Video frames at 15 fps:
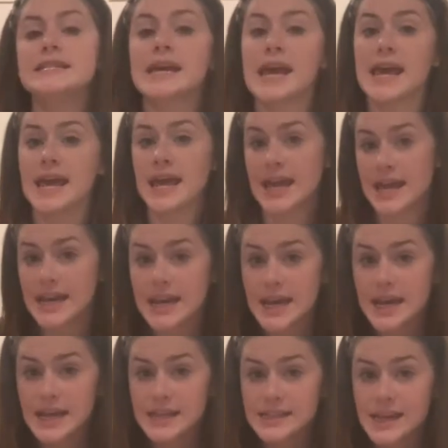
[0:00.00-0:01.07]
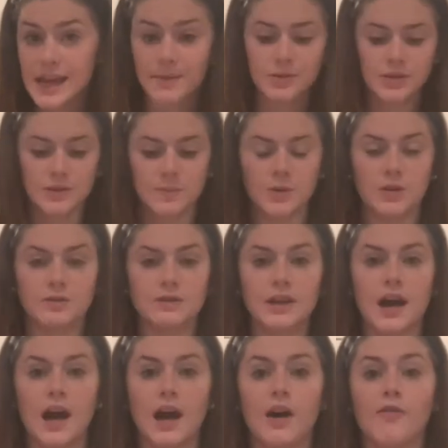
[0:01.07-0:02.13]
10 tablespoons
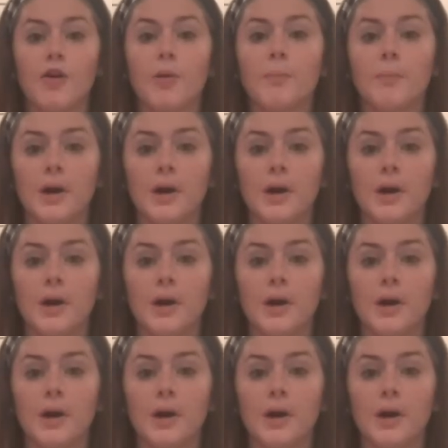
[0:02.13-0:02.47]
of